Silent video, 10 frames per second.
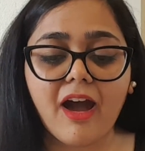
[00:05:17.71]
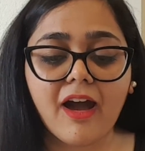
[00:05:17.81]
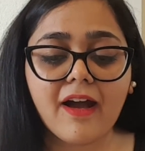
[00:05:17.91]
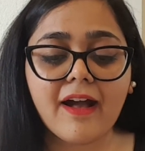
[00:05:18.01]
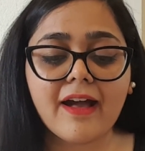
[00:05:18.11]

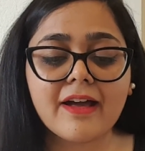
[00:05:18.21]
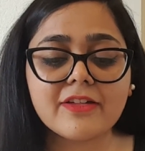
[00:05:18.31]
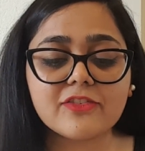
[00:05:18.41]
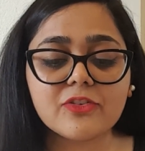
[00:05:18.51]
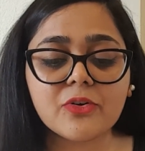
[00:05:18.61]

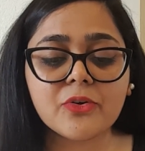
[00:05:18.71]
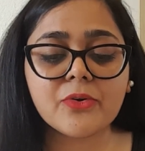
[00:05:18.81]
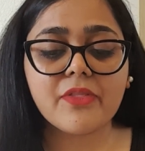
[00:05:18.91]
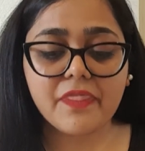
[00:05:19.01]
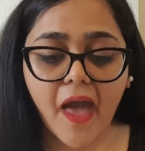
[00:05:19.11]
The
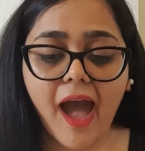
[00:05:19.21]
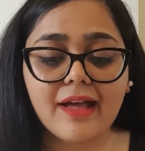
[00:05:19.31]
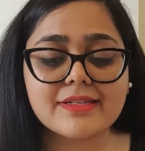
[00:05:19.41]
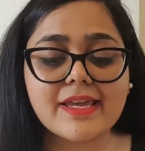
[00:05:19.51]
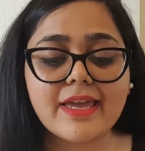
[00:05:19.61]

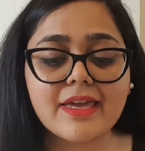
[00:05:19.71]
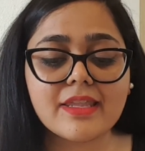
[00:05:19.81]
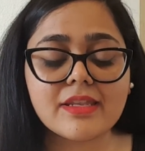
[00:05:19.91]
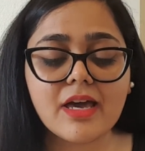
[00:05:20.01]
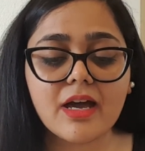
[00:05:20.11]

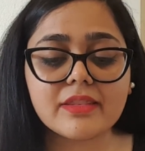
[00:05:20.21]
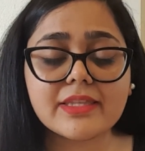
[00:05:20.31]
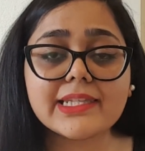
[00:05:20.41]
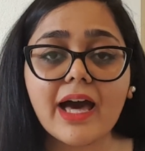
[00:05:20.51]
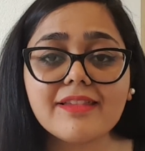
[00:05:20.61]

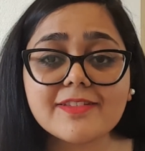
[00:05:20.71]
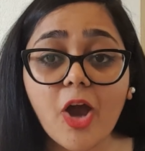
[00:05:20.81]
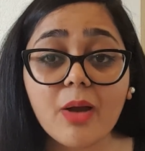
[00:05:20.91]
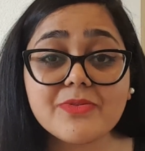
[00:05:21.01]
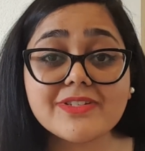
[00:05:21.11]
last
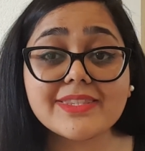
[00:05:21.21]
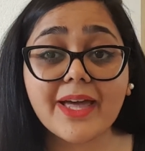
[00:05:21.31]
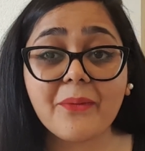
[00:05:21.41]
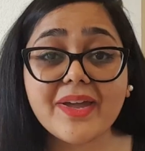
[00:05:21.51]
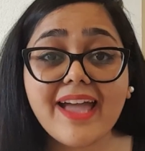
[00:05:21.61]
option
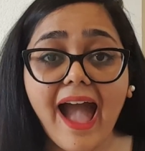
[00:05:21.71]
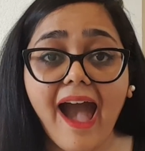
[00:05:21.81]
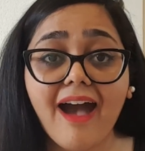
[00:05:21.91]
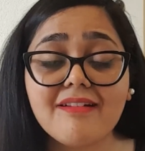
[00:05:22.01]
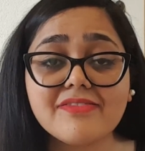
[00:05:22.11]
that we
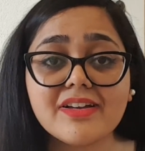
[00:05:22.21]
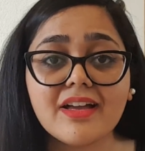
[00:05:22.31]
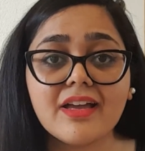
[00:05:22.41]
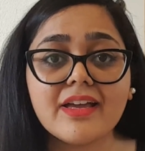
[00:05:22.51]
have